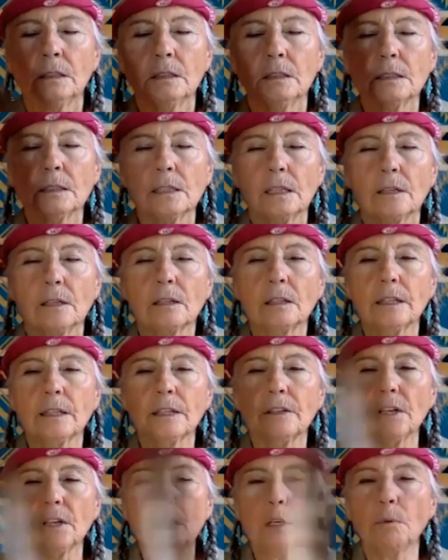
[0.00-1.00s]
Just kind of
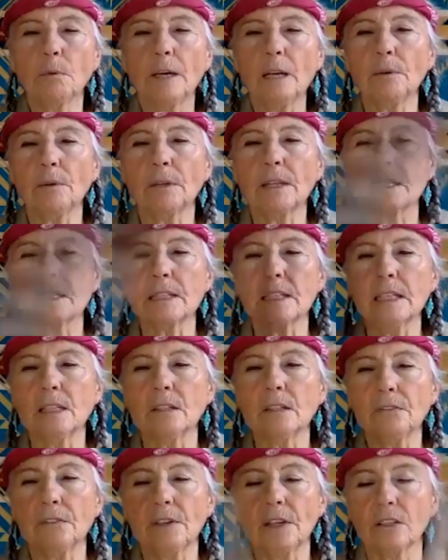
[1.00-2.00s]
clearing away with this
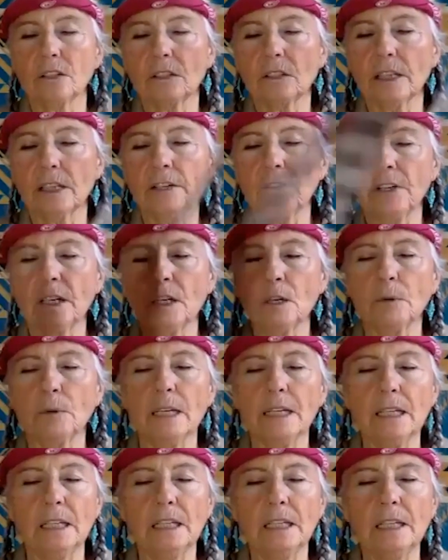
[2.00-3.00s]
eagle feather, clearing
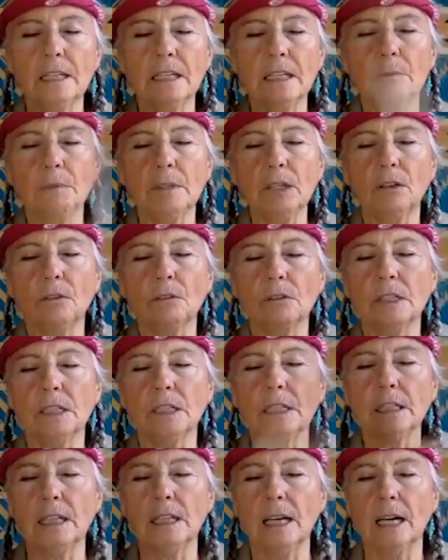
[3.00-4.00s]
away anything we don't
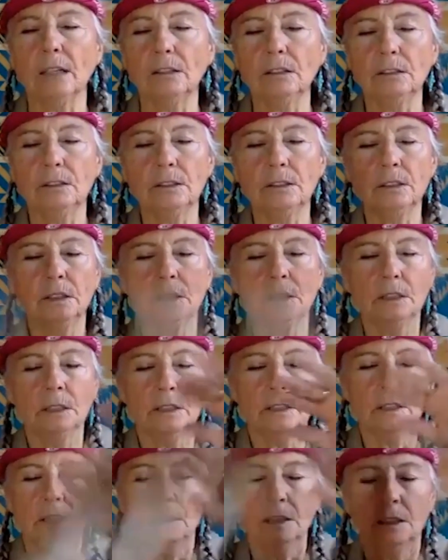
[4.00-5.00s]
need now.
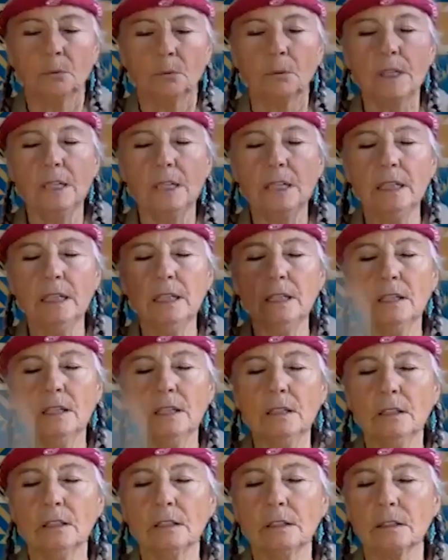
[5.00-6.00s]
We're
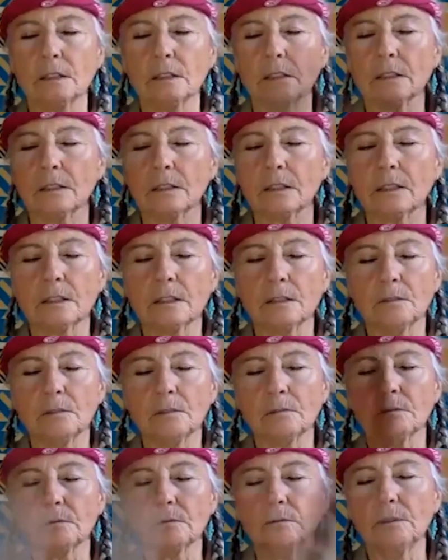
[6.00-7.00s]
here.
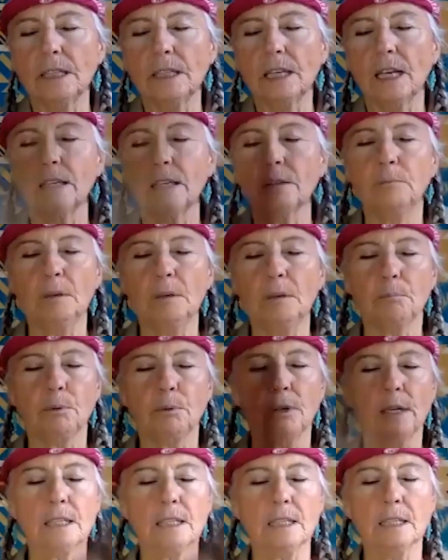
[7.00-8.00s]
We can be
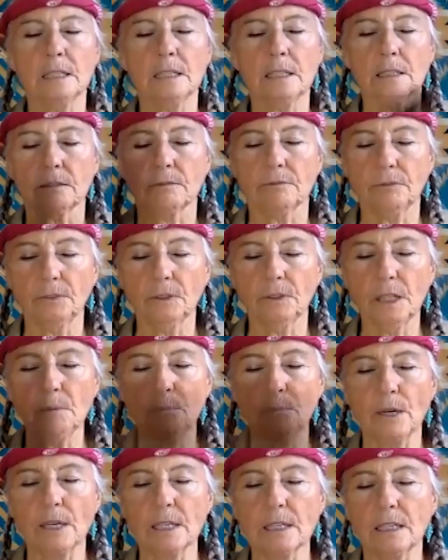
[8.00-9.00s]
present, fully
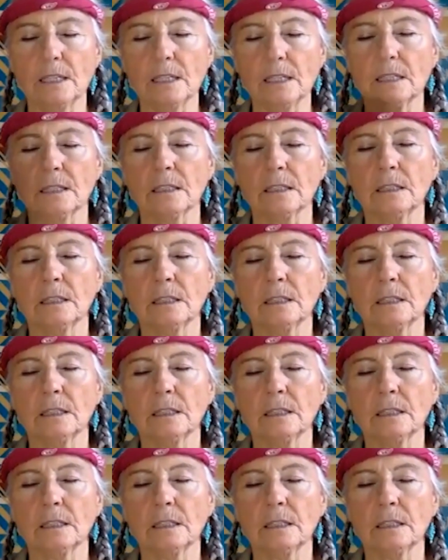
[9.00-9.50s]
present,